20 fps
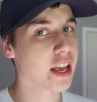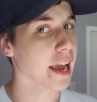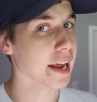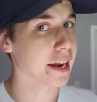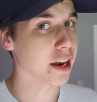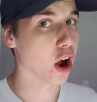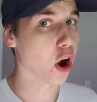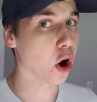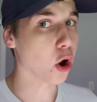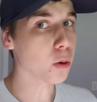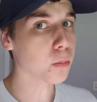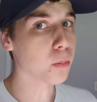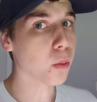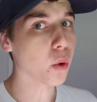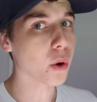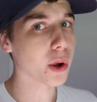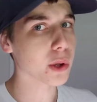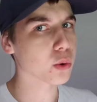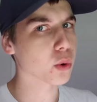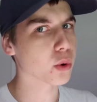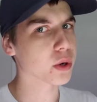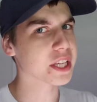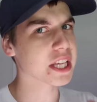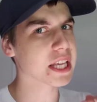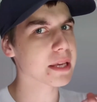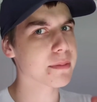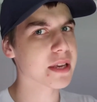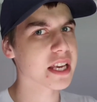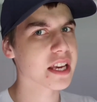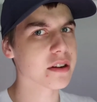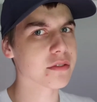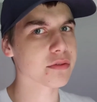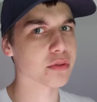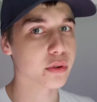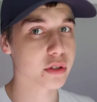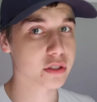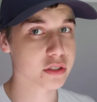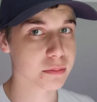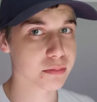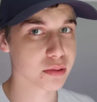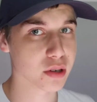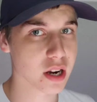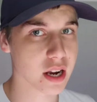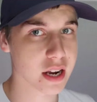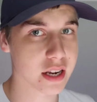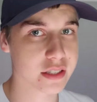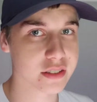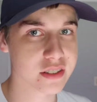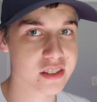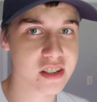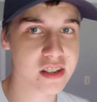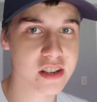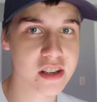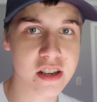and oh boy will he be in for a surprise.